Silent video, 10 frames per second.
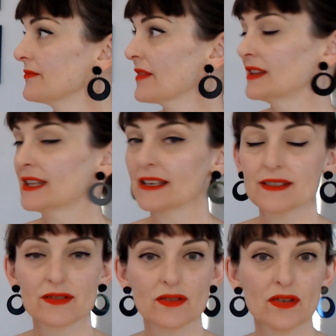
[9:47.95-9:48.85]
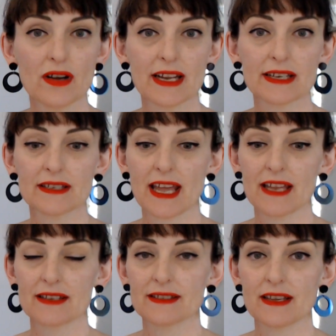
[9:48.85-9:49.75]
liquor store
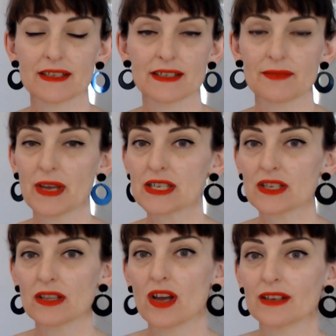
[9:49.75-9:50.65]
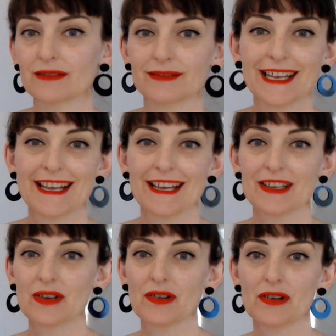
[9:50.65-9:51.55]
and there's a special on
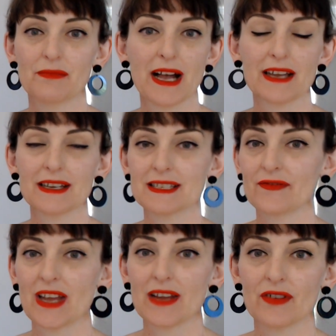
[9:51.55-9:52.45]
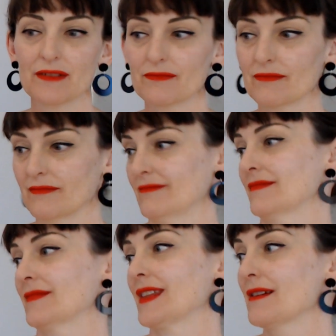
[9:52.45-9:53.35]
your partner's favorite,
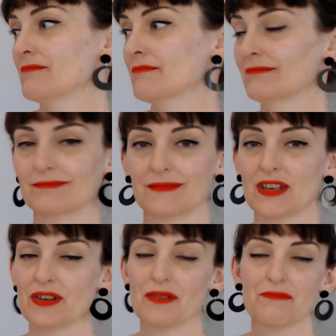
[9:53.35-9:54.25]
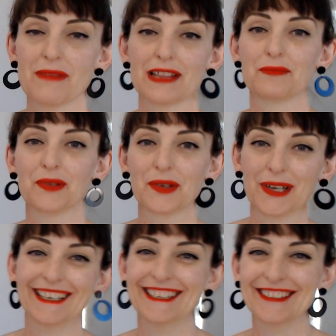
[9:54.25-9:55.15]
I don't know,
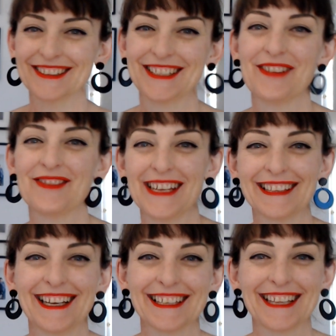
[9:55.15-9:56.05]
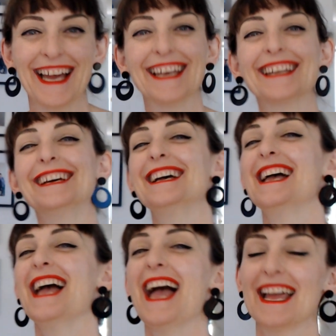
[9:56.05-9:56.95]
Malibu or something like
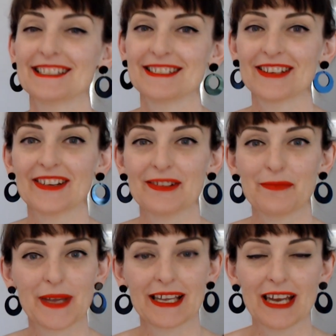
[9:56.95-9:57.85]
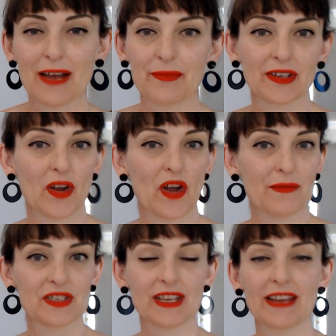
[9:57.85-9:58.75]
that, and so you pick it up and go
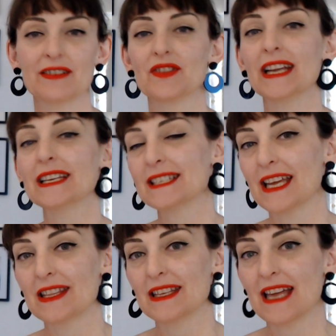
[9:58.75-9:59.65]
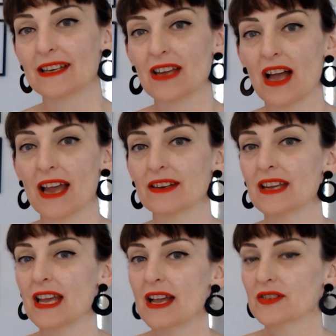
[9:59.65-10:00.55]
home and share a drink together that night.
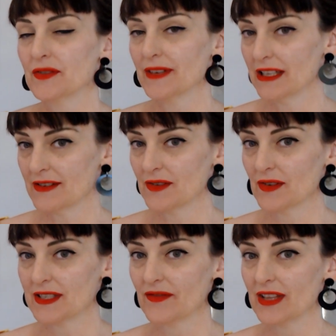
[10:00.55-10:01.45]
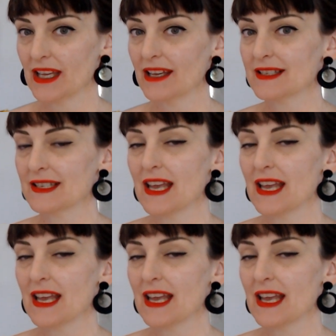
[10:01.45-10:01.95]
And doing those sorts of things